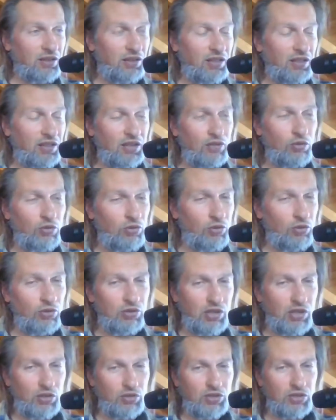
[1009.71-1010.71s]
and then you
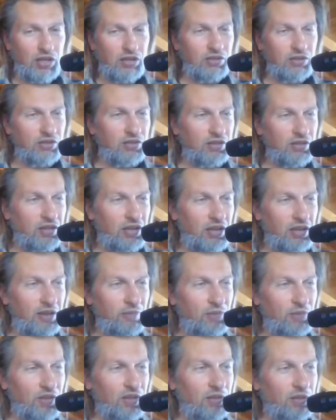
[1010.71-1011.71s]
lose our center.
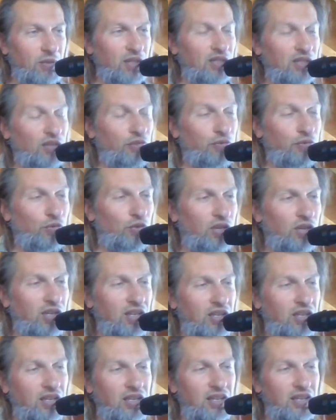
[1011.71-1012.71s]
But if
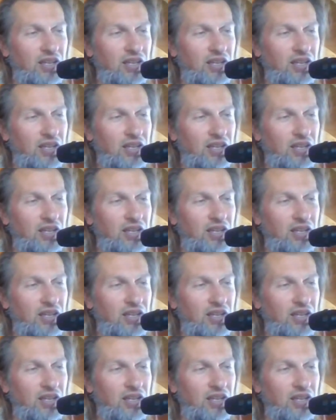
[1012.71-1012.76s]
we